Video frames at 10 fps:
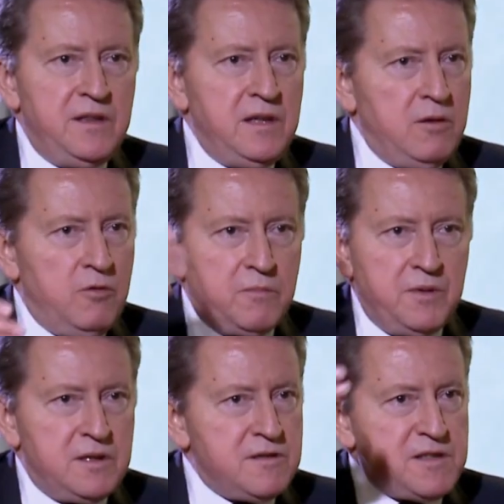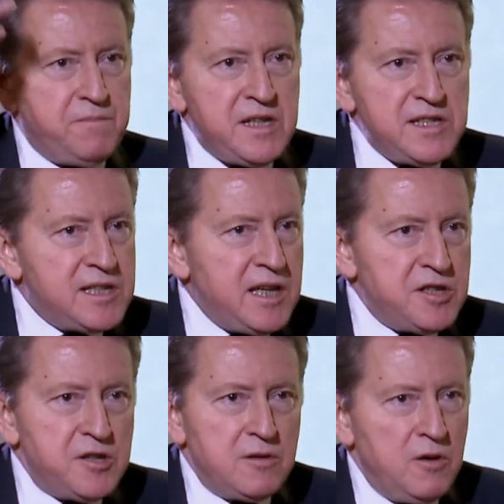it the orbital space
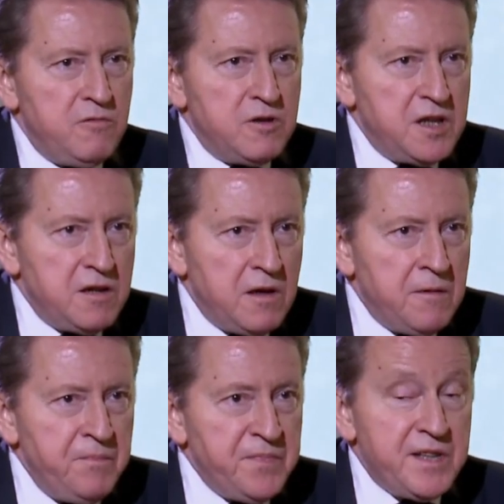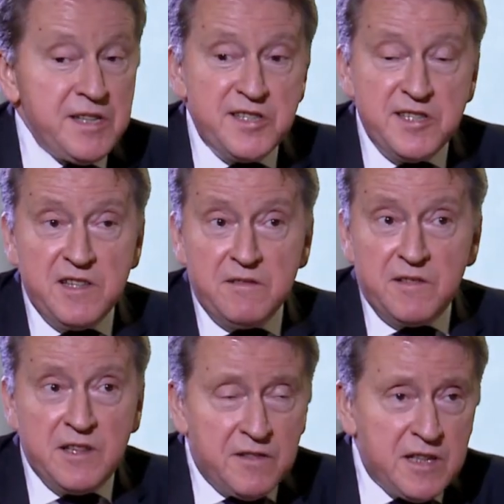station, or whatever. This is a,
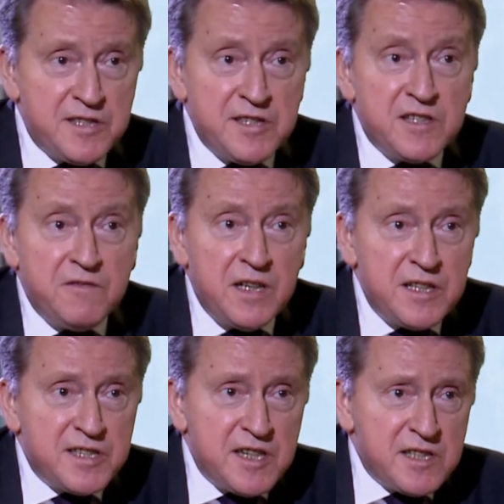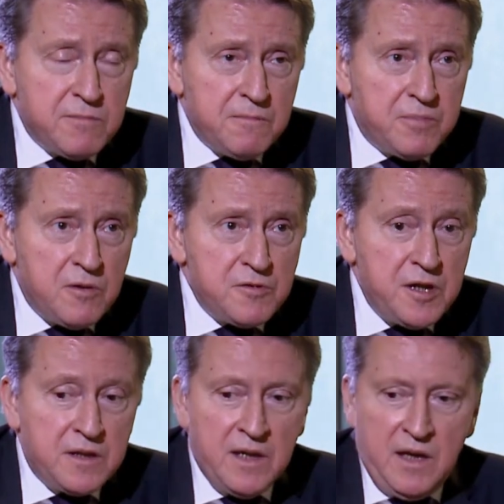this is a very sizable
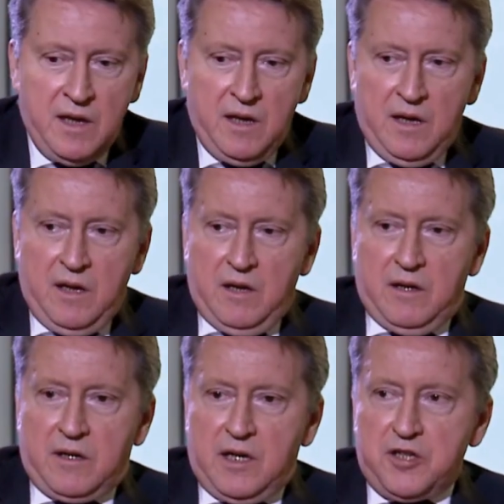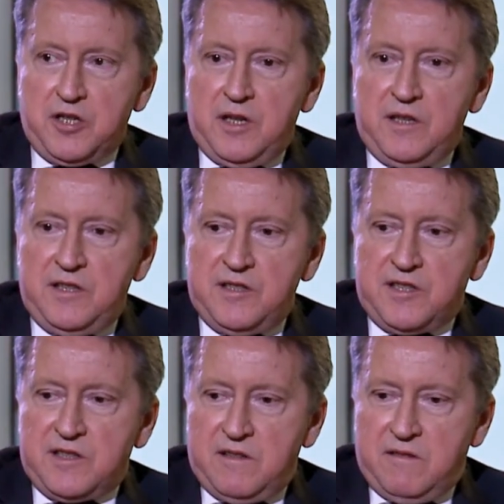project. Russia
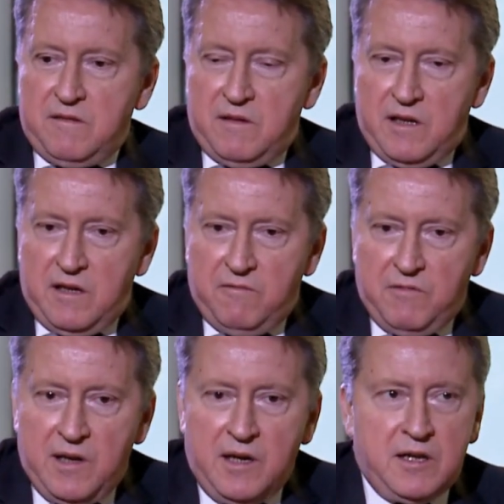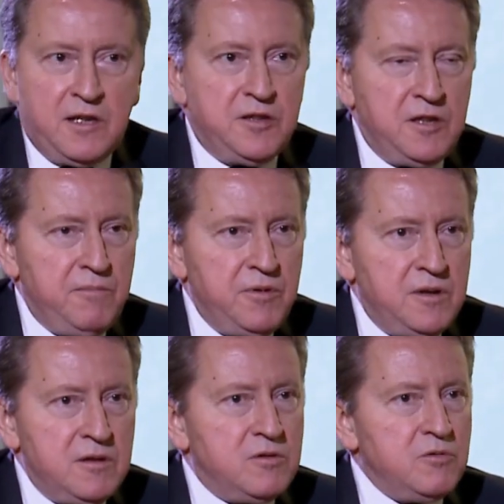is uh, a willing
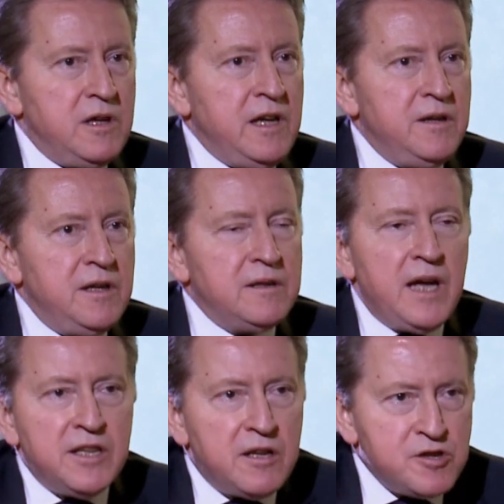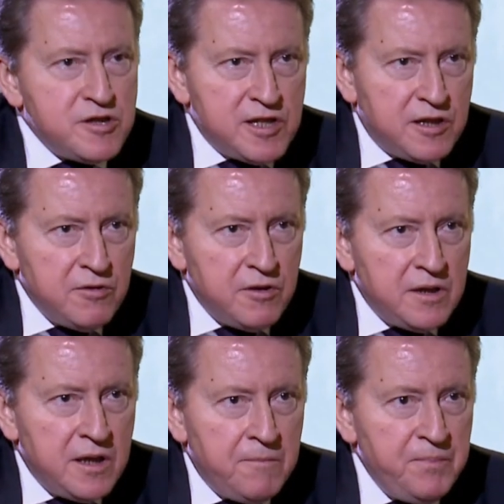contributor to Indian energy
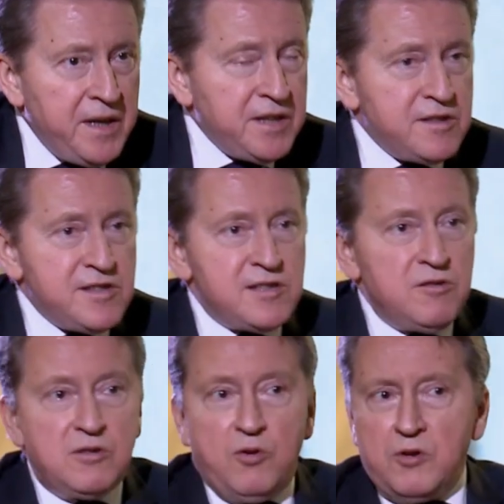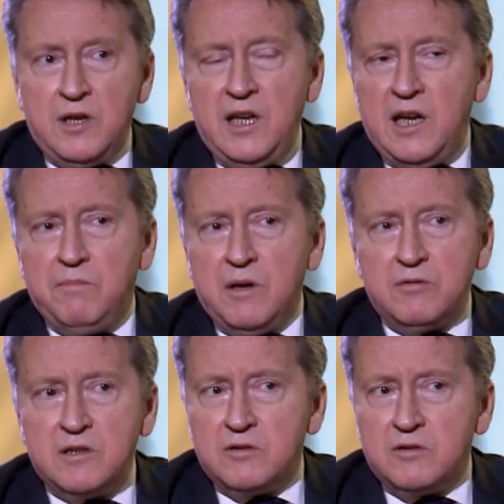security. It is not only about